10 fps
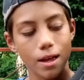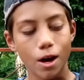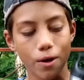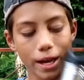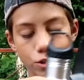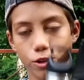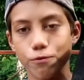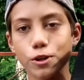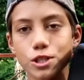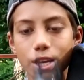Okay, so the
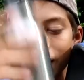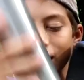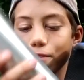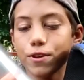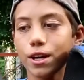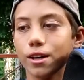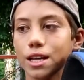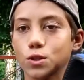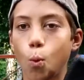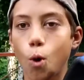first thing I have here
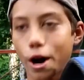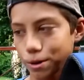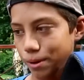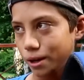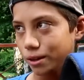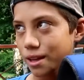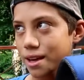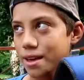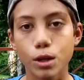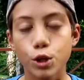is a water bottle.
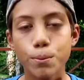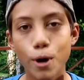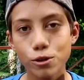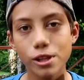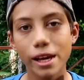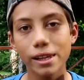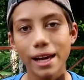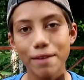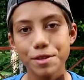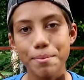You most likely
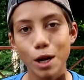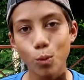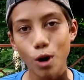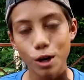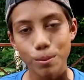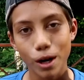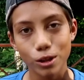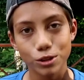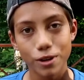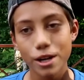have some metal water
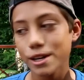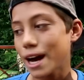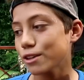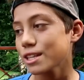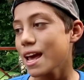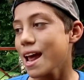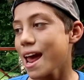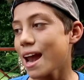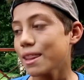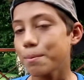bottles around your house,
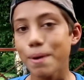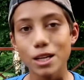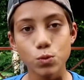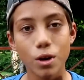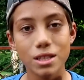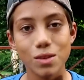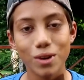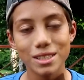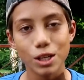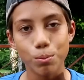and the best ones, the
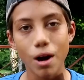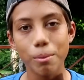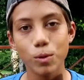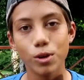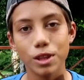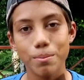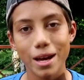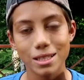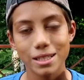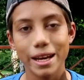ones that'll probably work the
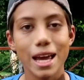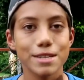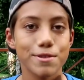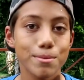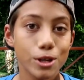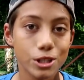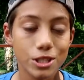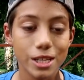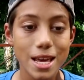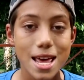best in case of an
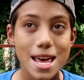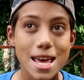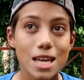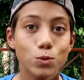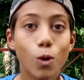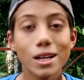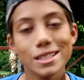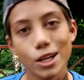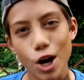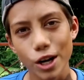emergency, is ones
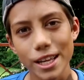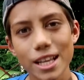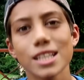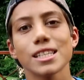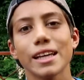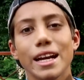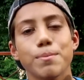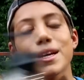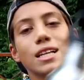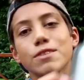that aren't insulated,
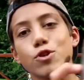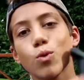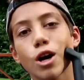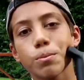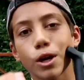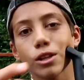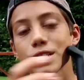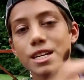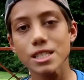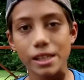because if your water bottle is
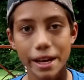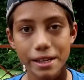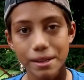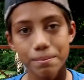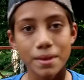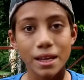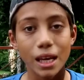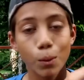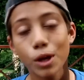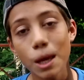insulated,
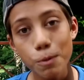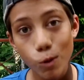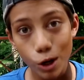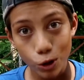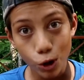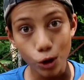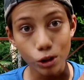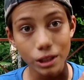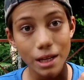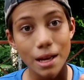it will keep your water
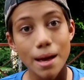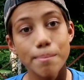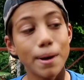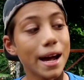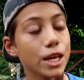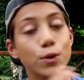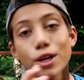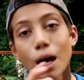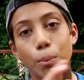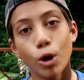cold, but you
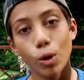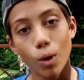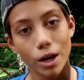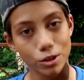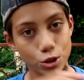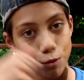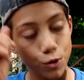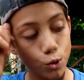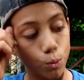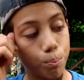cannot boil water. So if
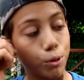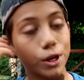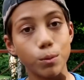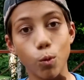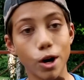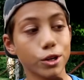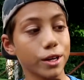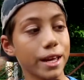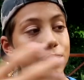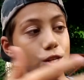you put water
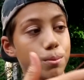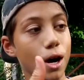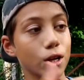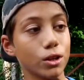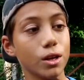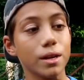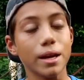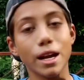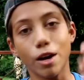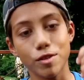into your bottle
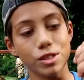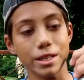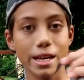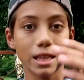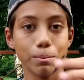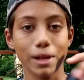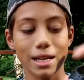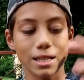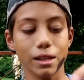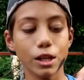and obviously take the
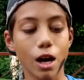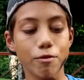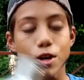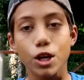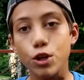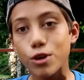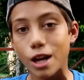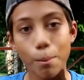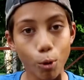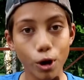plastic lid off, you
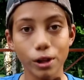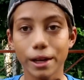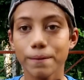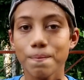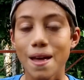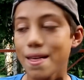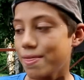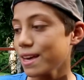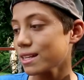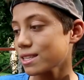cannot boil it.
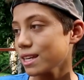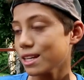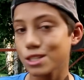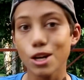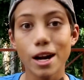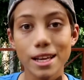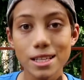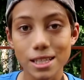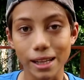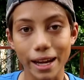This is not
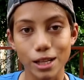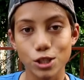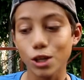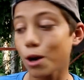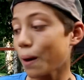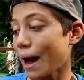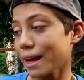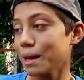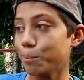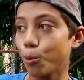insulated, so I
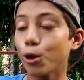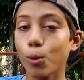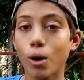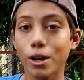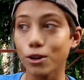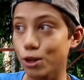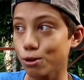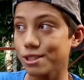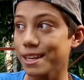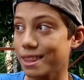can boil water
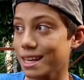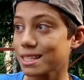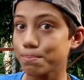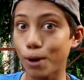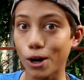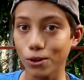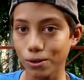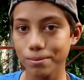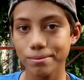using this bottle.